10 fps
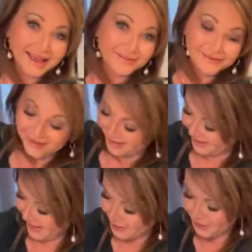have
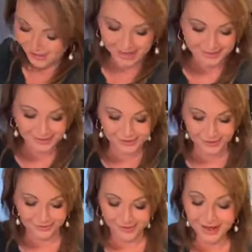a natural gas
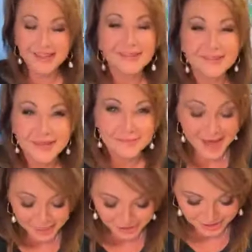stove. I can only
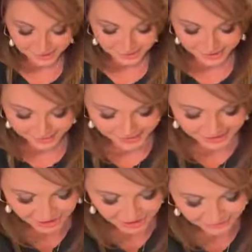imagine how dirty my
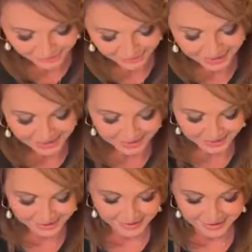kitchen would be.
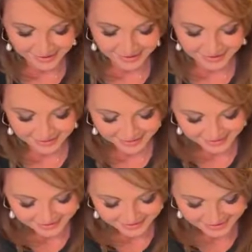
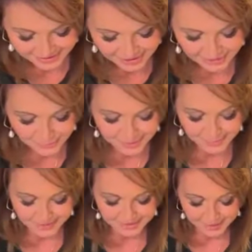So let's just
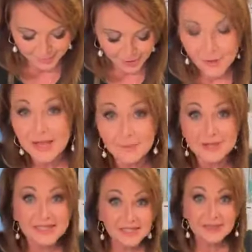wake this up.
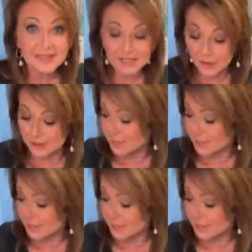Okay, we seriously